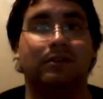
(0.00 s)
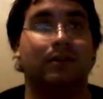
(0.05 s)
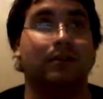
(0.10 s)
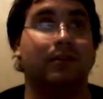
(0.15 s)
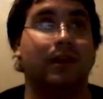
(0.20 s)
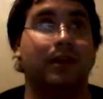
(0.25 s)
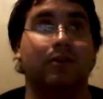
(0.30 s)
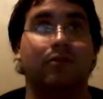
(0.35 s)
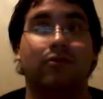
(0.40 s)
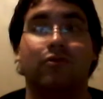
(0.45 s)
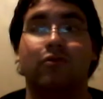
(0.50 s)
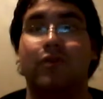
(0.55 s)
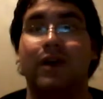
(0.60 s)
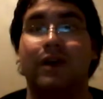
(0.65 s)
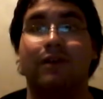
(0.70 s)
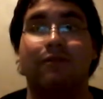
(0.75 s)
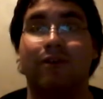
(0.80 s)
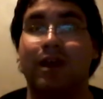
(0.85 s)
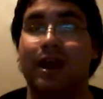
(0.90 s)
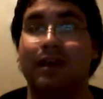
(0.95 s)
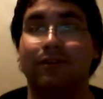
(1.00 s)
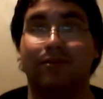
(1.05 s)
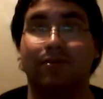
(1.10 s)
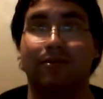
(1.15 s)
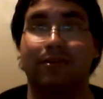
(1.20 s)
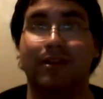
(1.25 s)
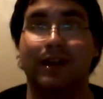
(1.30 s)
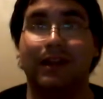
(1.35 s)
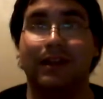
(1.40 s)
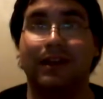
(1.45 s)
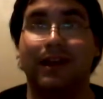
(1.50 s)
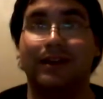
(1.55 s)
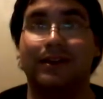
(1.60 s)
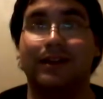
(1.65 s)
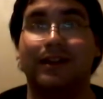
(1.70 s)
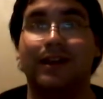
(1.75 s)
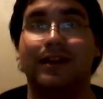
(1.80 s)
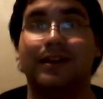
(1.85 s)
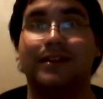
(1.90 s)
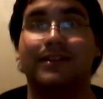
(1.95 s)
uh, like a great rivalry in
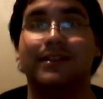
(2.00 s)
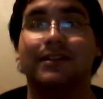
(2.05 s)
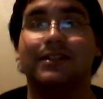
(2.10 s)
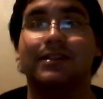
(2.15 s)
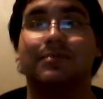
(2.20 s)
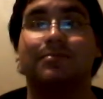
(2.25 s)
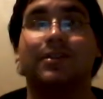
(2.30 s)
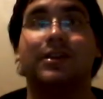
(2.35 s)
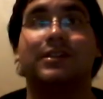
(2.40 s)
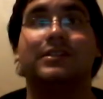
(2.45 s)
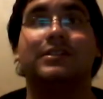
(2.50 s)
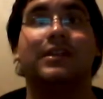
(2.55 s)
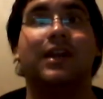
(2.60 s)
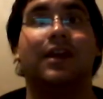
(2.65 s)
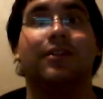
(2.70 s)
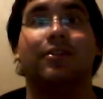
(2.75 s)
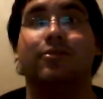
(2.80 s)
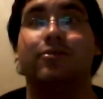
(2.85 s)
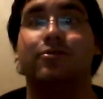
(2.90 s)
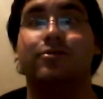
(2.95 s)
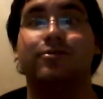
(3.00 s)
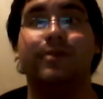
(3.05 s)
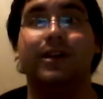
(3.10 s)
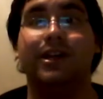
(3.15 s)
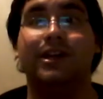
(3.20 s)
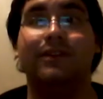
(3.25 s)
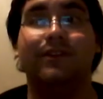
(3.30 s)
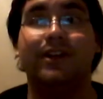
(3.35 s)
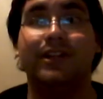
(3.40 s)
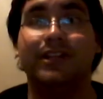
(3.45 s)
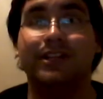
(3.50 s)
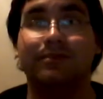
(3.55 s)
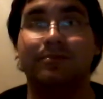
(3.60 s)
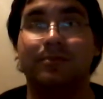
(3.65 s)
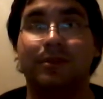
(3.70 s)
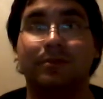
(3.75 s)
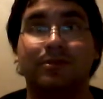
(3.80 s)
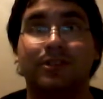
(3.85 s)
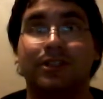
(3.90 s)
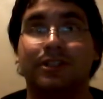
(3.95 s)
1996, and plus, yeah, the cruiserweight
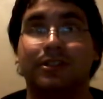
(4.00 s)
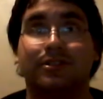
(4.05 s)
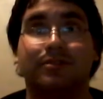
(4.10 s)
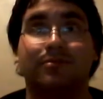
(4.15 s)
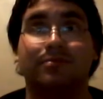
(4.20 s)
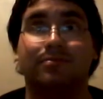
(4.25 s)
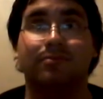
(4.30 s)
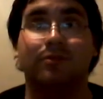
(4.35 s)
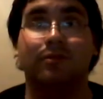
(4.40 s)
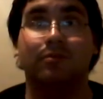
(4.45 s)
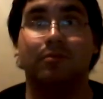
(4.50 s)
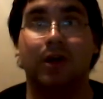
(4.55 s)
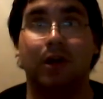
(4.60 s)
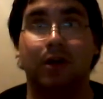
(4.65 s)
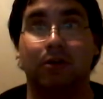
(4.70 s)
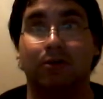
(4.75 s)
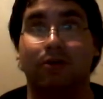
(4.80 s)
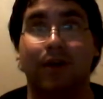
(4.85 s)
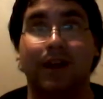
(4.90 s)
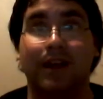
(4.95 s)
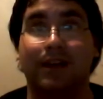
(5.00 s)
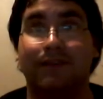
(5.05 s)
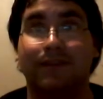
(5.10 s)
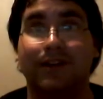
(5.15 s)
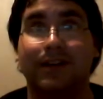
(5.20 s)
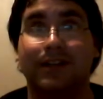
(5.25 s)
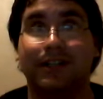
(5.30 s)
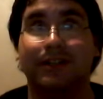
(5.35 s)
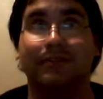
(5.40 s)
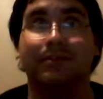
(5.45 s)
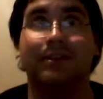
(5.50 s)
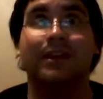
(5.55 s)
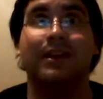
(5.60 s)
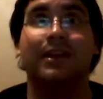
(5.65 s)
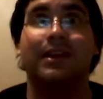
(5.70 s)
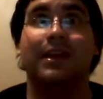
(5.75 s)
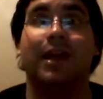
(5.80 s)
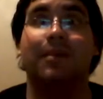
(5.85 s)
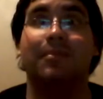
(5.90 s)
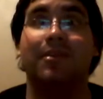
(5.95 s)
division it was just a great division.
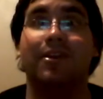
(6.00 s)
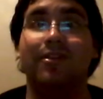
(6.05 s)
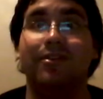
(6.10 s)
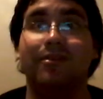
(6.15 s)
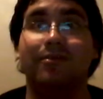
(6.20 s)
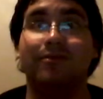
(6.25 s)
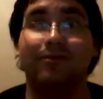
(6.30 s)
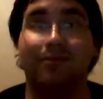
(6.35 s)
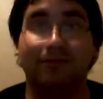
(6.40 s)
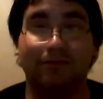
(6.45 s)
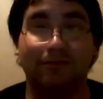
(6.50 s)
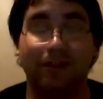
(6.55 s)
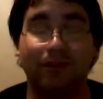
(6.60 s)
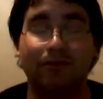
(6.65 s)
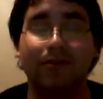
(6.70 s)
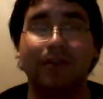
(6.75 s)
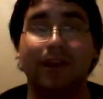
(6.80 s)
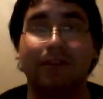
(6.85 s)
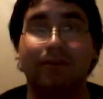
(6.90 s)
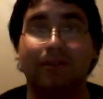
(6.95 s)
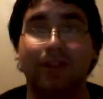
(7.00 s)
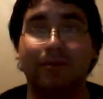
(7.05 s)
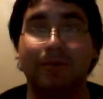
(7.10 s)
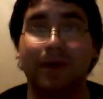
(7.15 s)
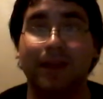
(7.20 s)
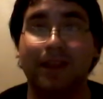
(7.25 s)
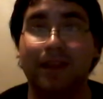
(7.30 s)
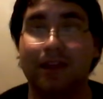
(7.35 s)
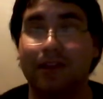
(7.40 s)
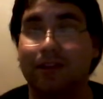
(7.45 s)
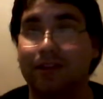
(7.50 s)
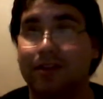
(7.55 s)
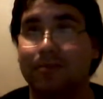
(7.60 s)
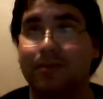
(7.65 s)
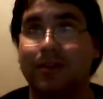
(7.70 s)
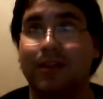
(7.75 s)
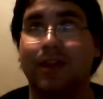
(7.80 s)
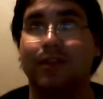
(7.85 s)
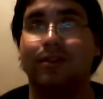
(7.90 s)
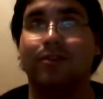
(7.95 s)
I mean, you could you could like really make the
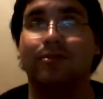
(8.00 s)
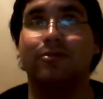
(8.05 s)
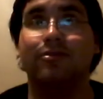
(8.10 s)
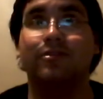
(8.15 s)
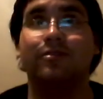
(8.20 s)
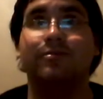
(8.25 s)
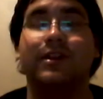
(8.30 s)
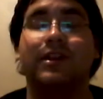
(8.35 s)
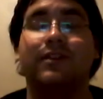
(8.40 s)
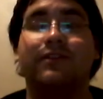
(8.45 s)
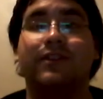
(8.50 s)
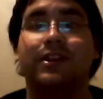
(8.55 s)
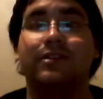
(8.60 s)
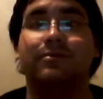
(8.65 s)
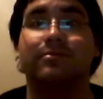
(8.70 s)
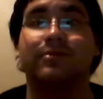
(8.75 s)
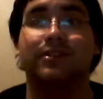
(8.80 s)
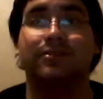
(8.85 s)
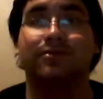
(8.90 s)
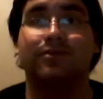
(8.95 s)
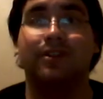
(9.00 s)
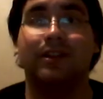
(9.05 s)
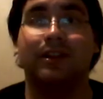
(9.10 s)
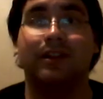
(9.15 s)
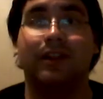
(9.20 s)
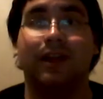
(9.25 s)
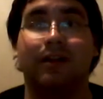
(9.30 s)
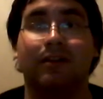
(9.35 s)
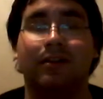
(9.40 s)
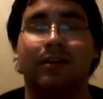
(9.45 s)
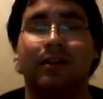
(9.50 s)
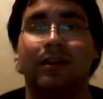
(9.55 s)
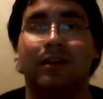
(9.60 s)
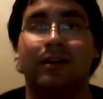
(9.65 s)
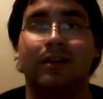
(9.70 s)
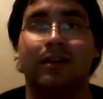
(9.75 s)
argument that the cruiserweight division was really like